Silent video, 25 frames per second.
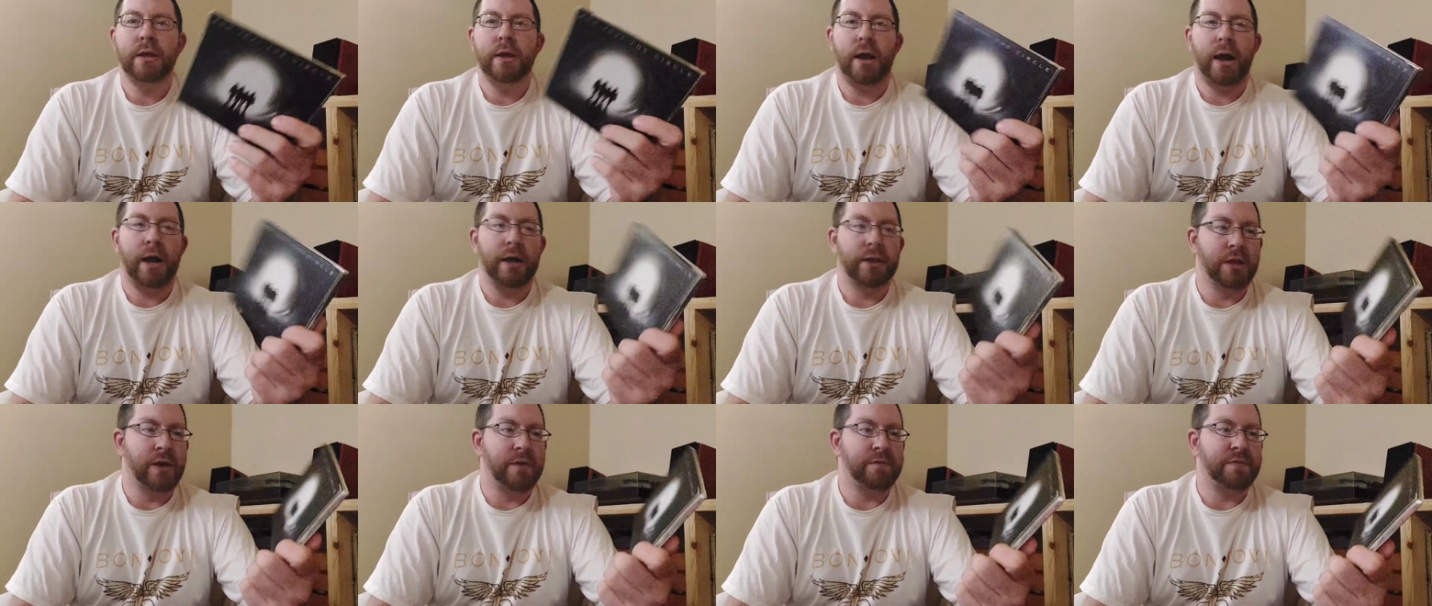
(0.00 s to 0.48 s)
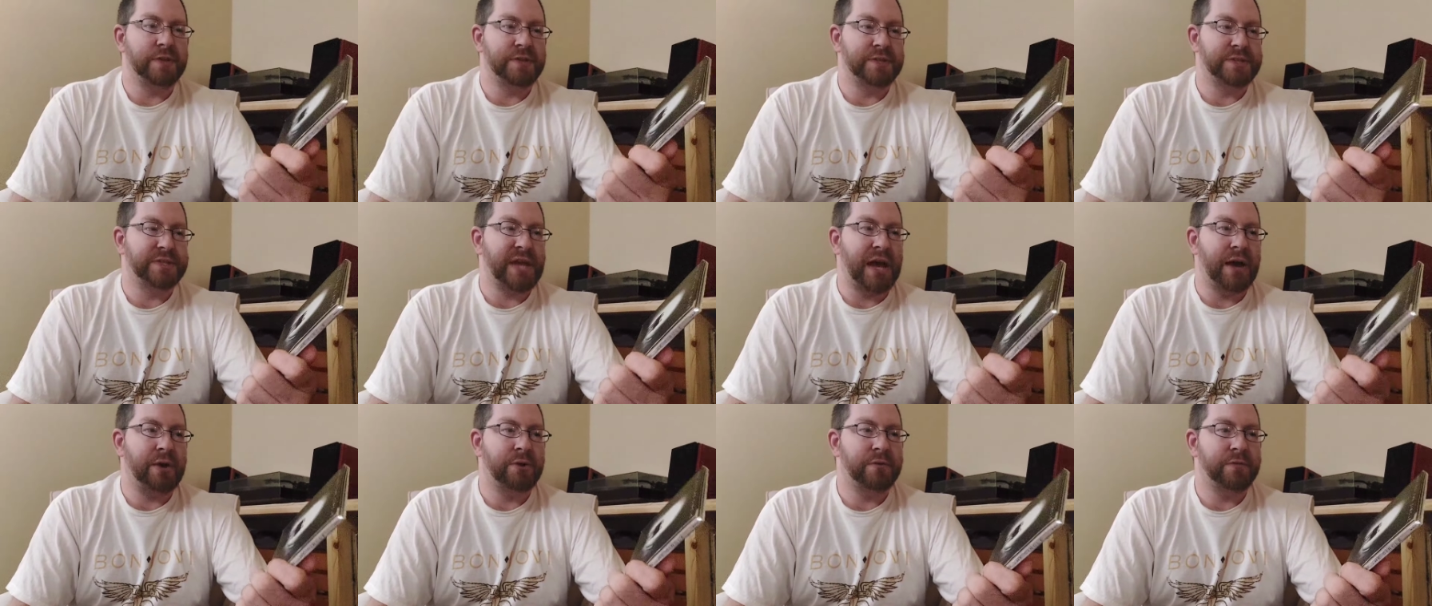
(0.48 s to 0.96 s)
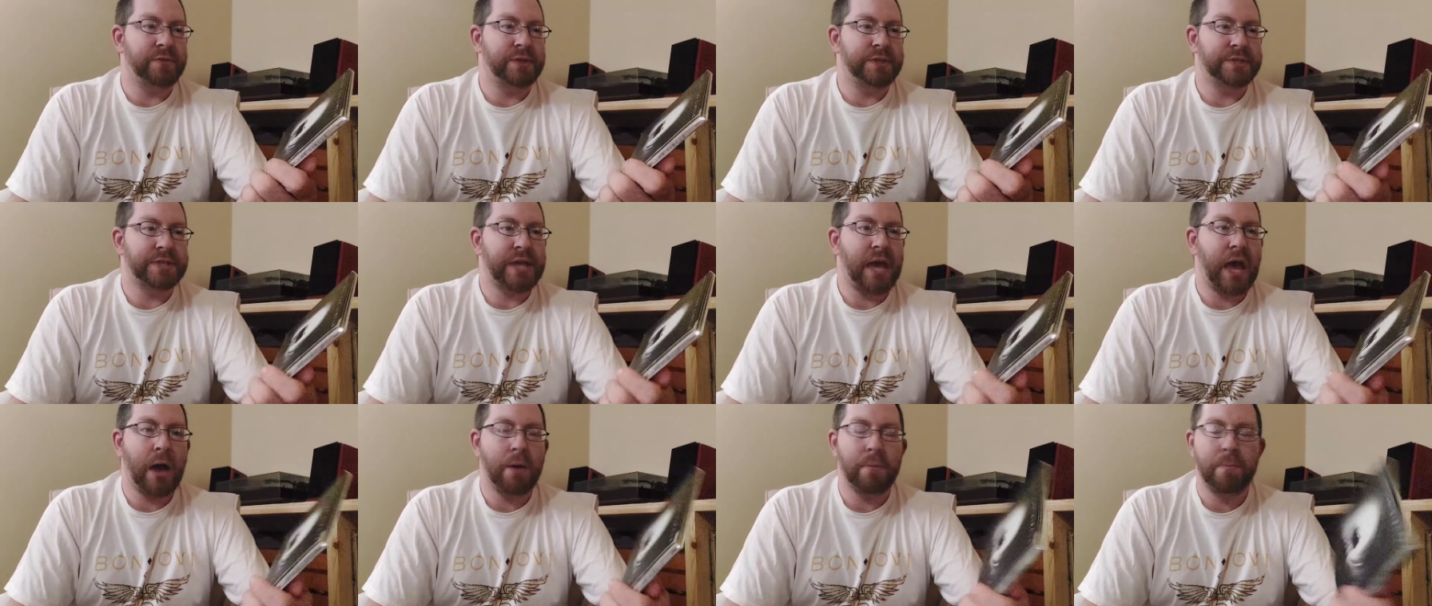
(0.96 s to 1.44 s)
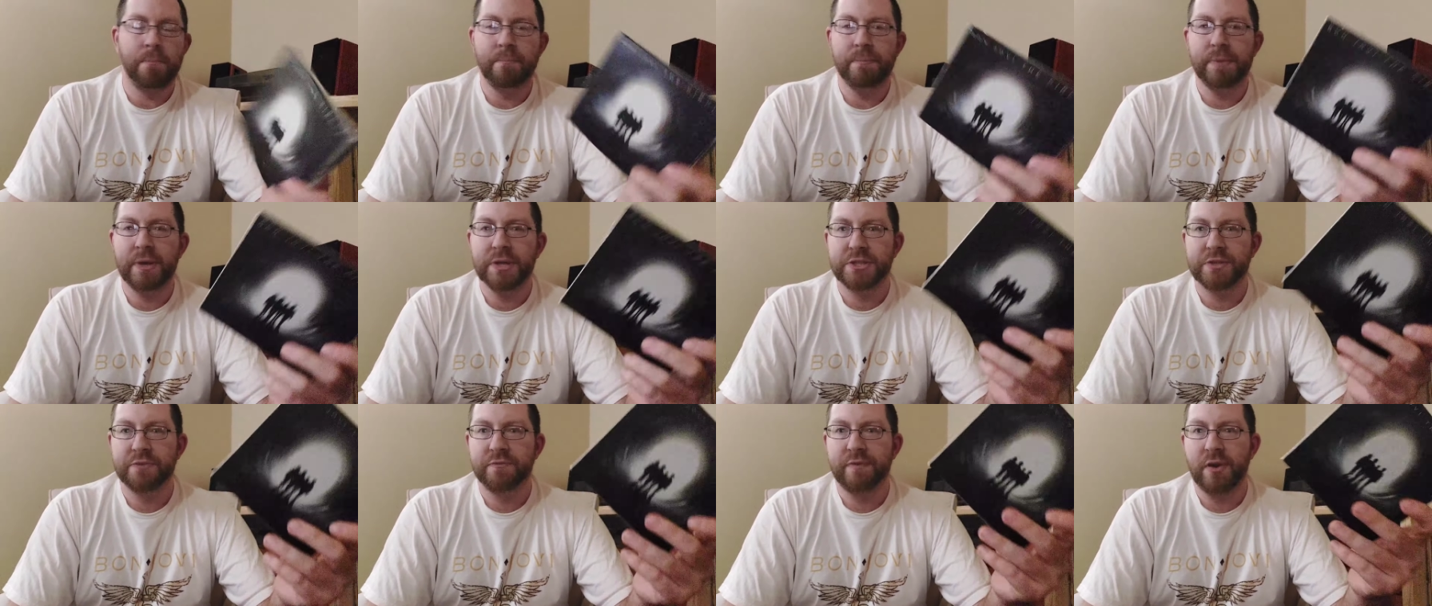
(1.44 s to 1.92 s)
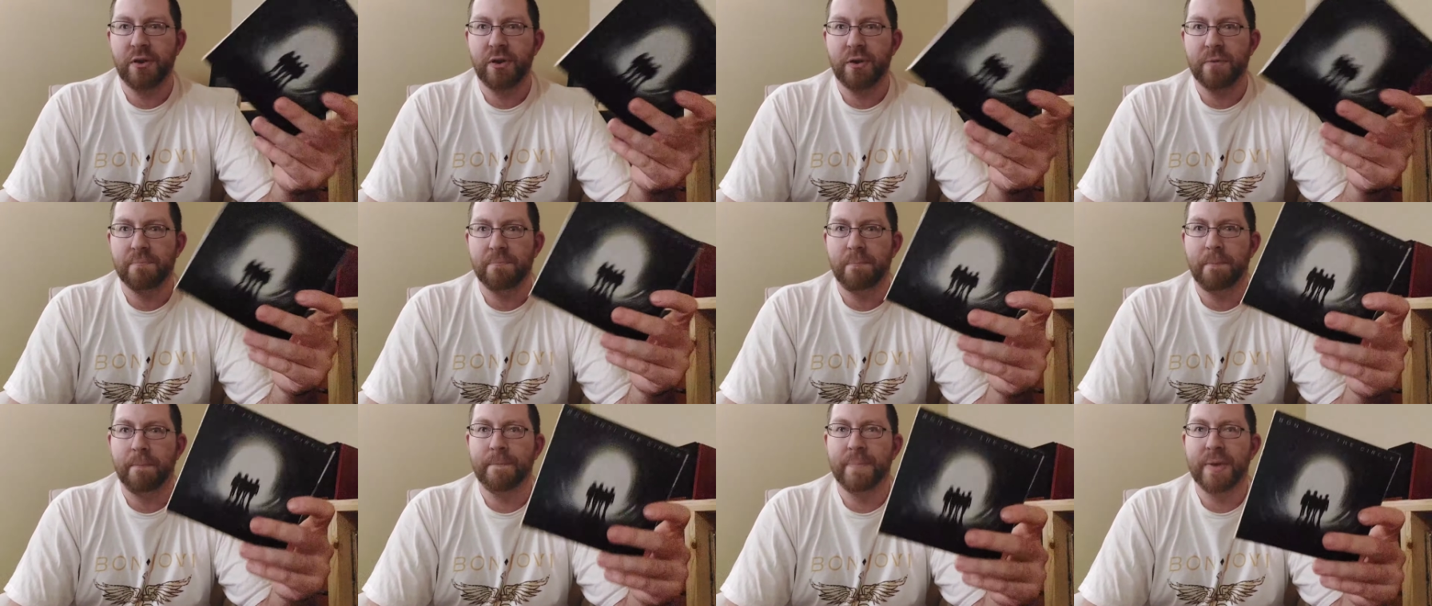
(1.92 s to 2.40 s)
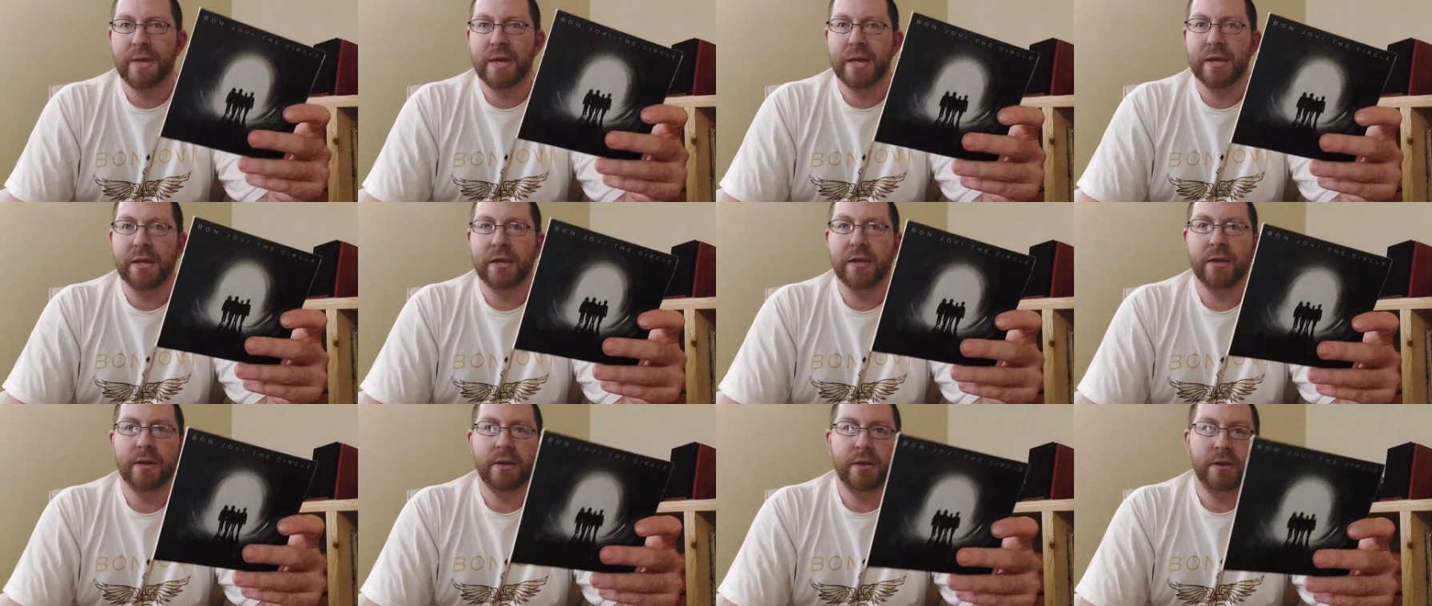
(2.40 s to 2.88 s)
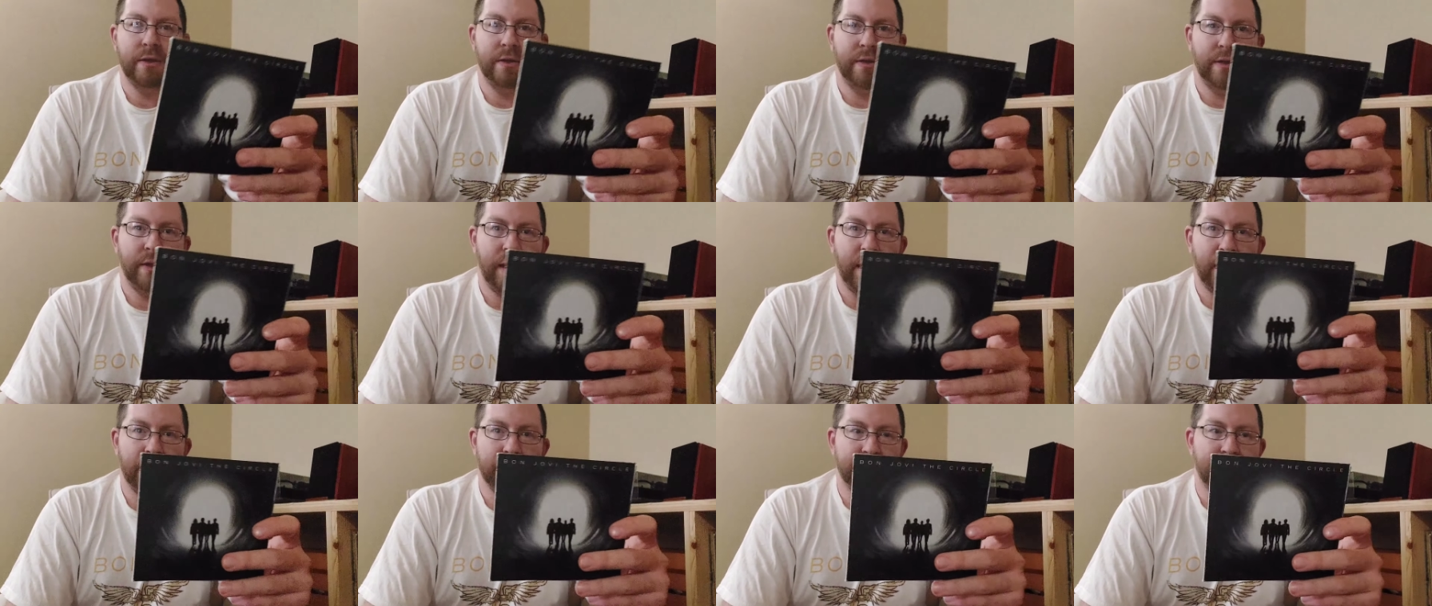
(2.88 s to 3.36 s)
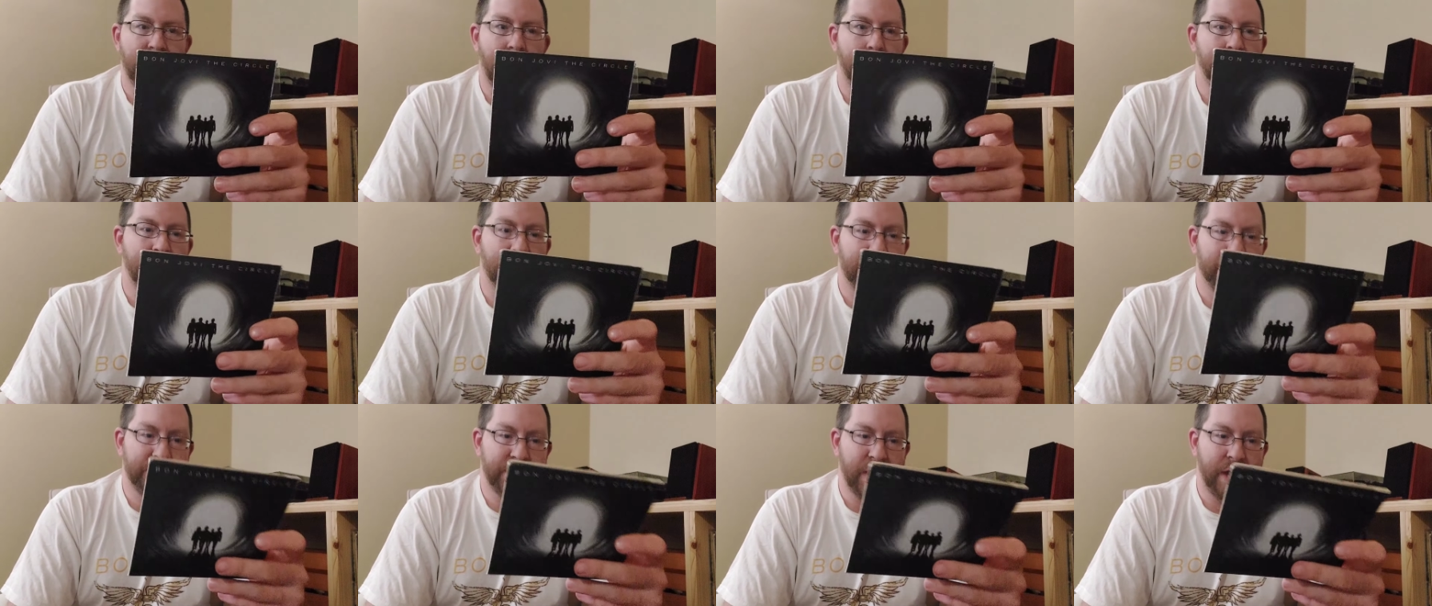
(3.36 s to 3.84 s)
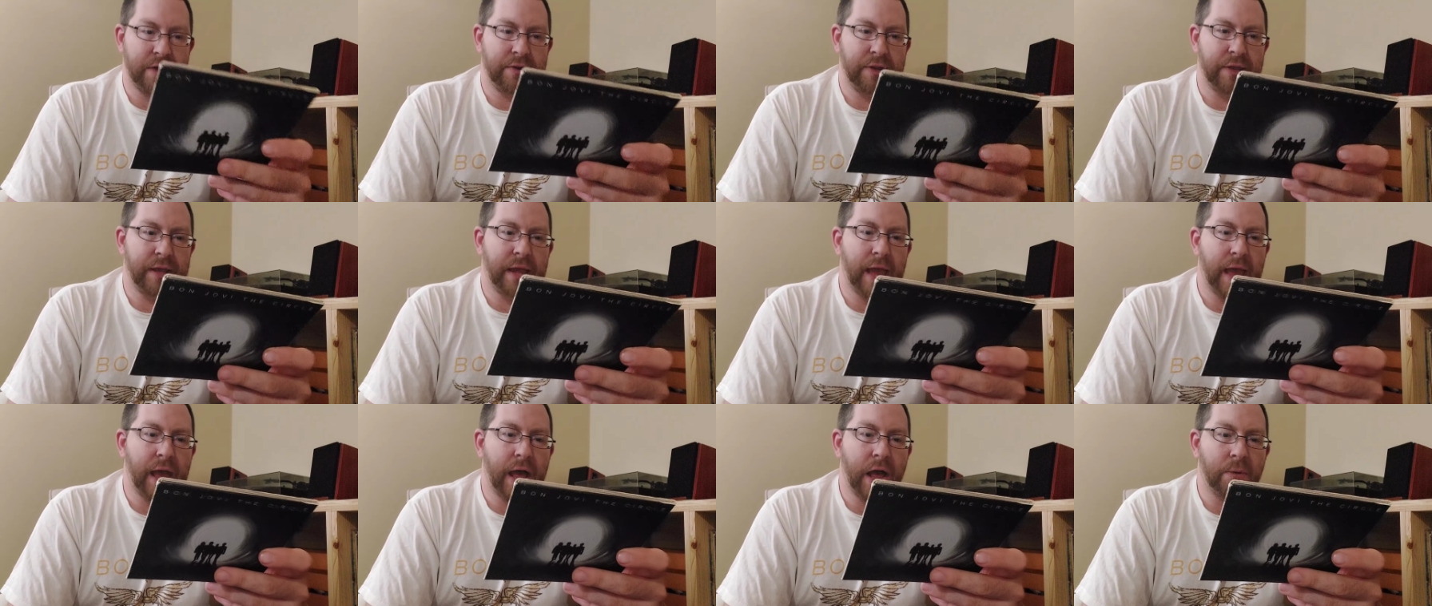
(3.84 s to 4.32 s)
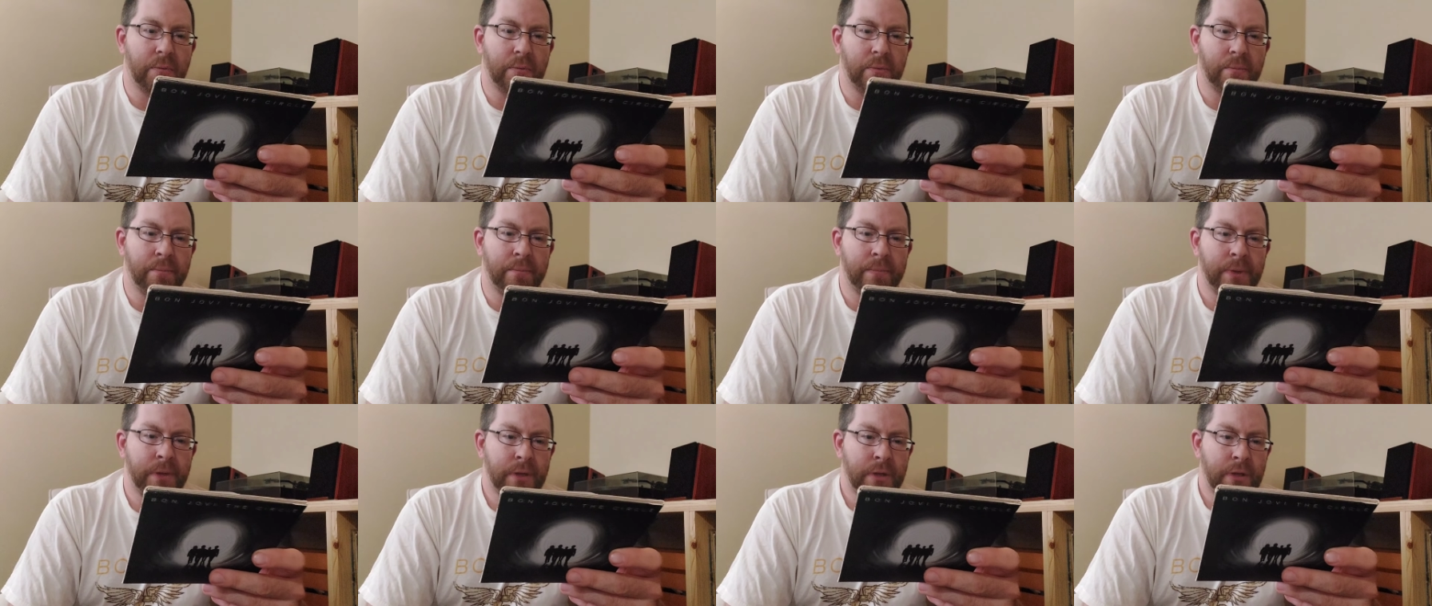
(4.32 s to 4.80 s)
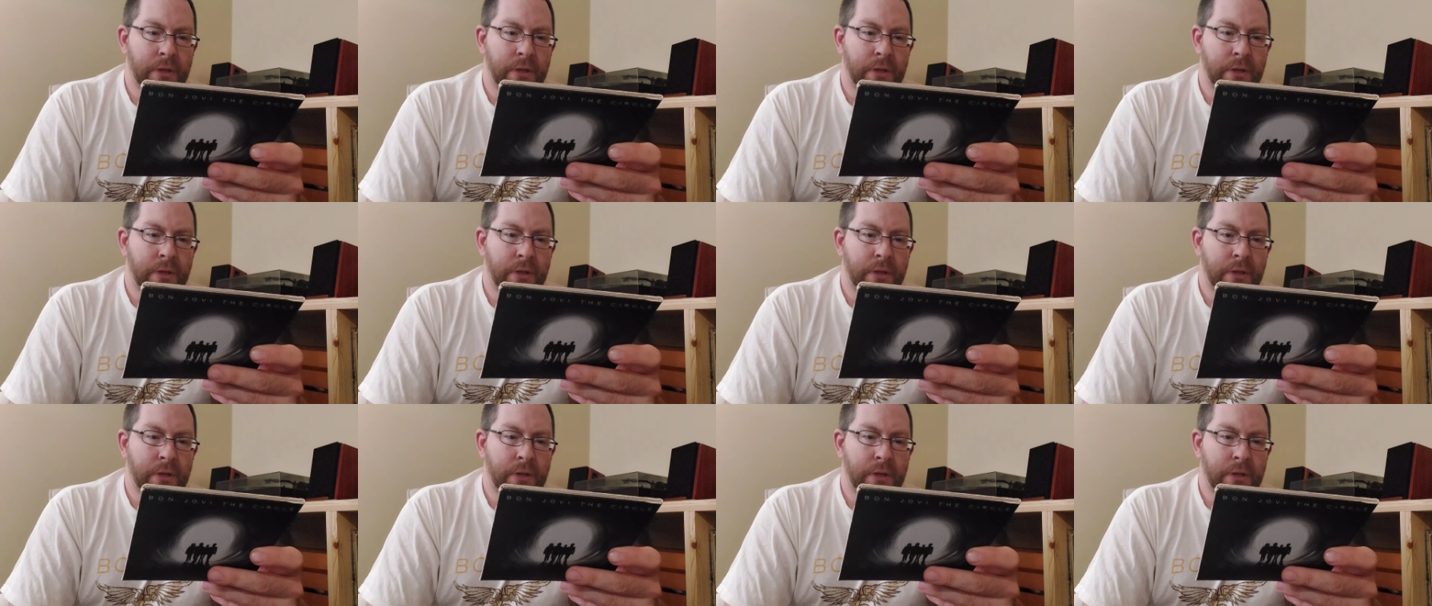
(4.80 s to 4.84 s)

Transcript: I love the sound of this album. It's a very big, anthemic sounding album.